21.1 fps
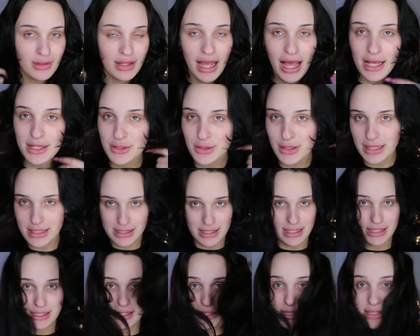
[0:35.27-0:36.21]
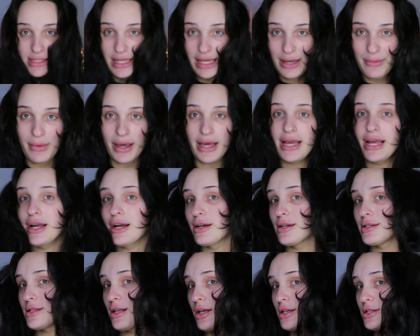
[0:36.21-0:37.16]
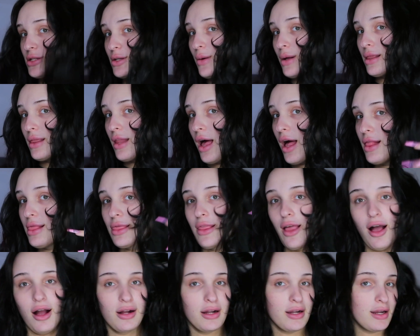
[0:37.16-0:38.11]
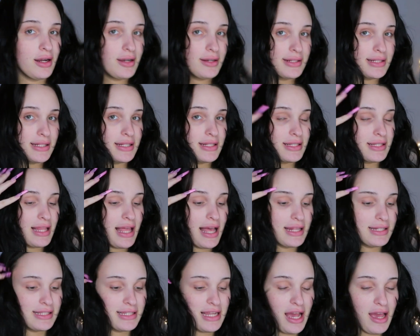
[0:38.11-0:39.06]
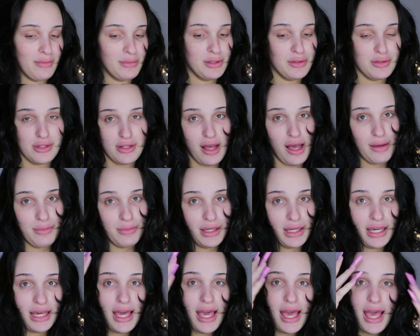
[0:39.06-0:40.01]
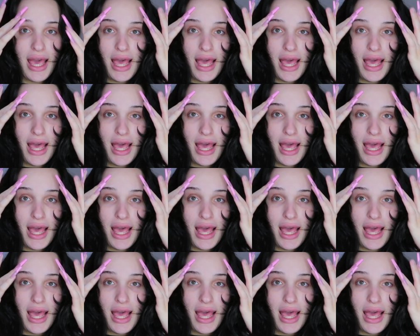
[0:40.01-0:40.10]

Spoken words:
As you guys can see, my hair is also a lot longer since last time you saw me.